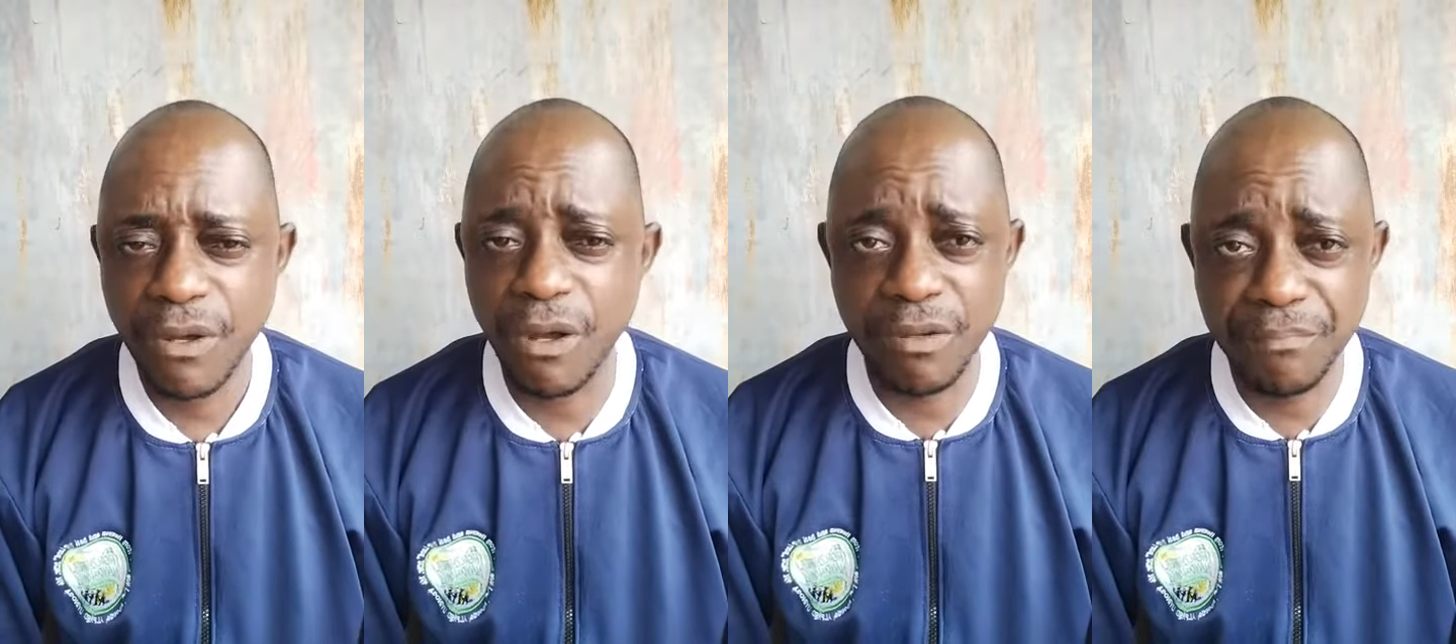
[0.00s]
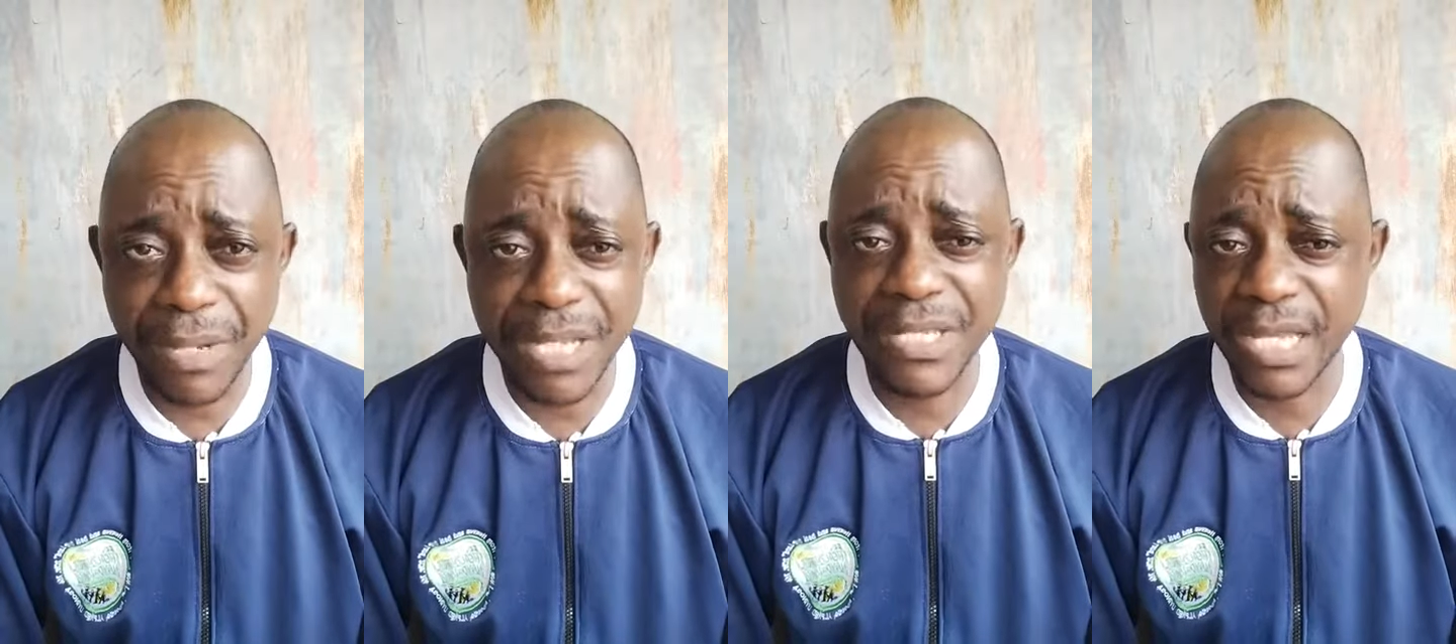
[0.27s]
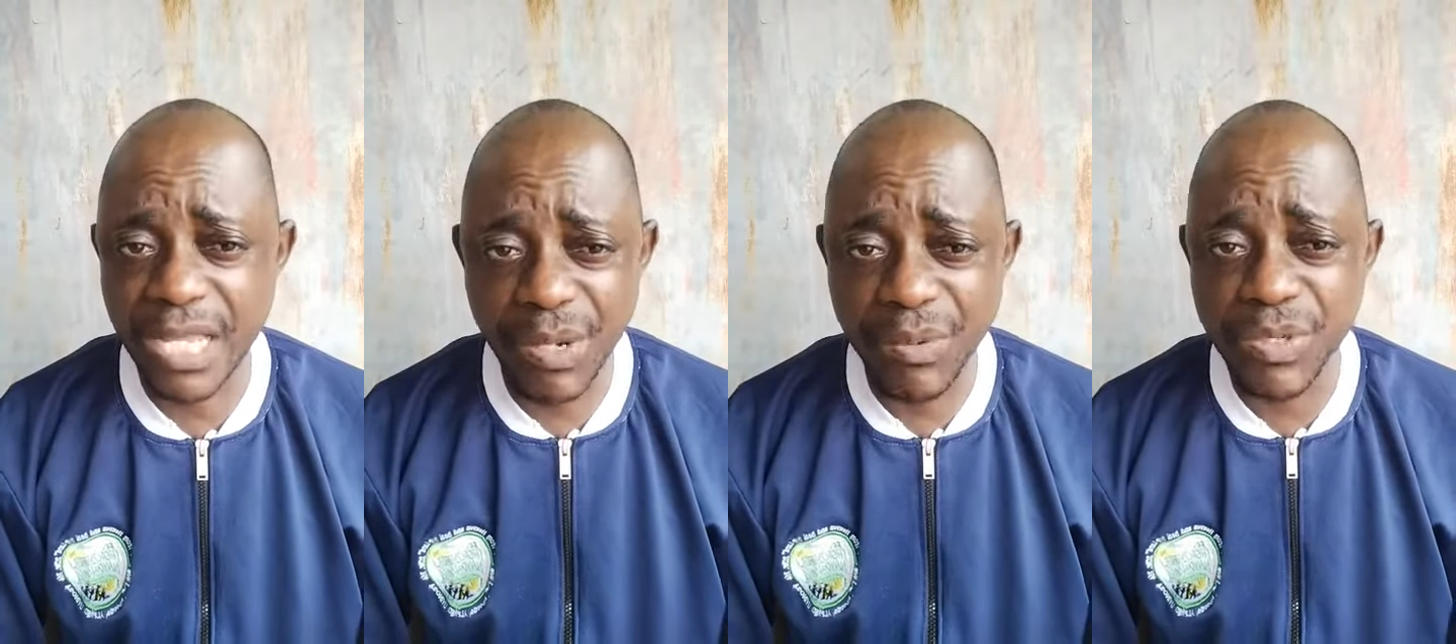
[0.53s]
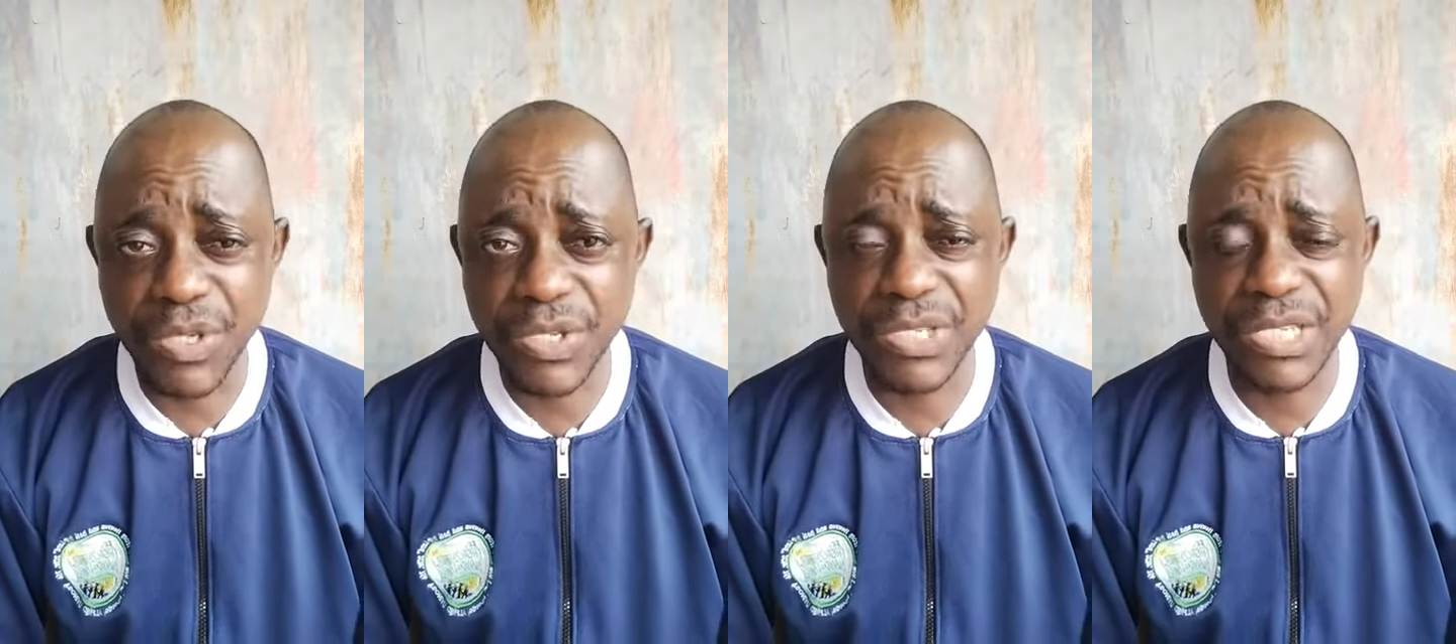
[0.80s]
All Obaseki
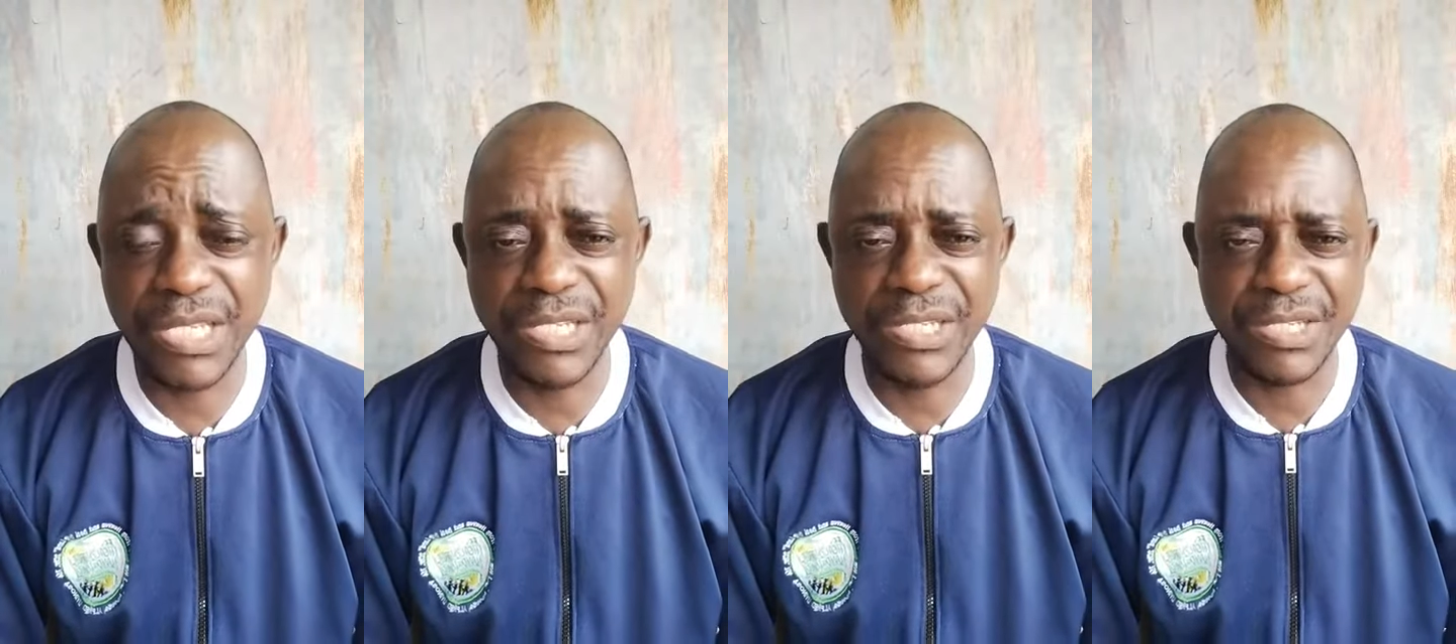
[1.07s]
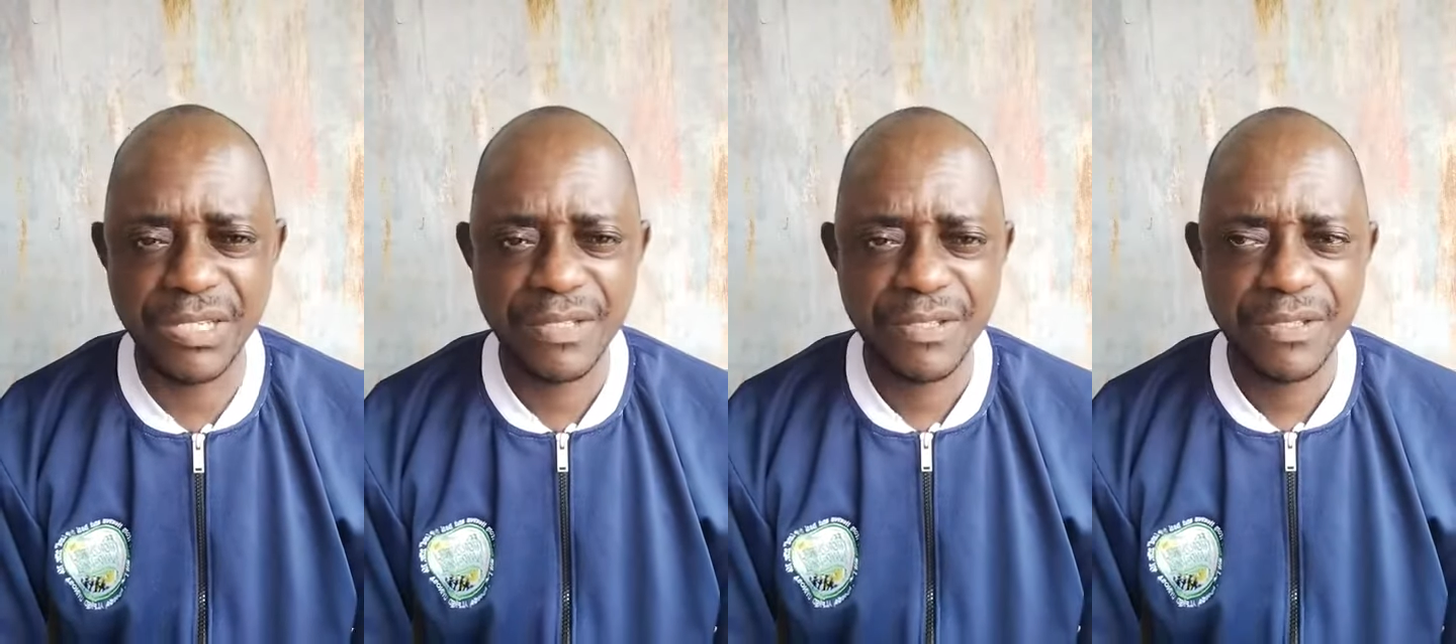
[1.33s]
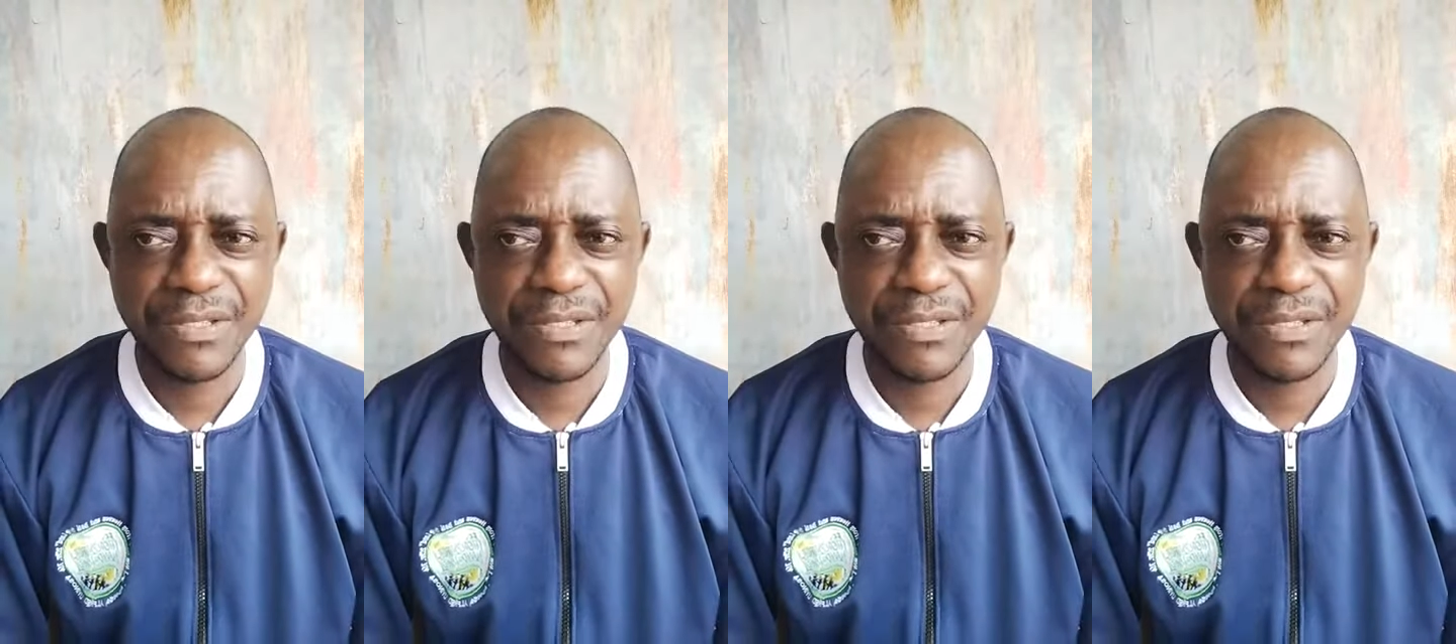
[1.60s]
will succeed.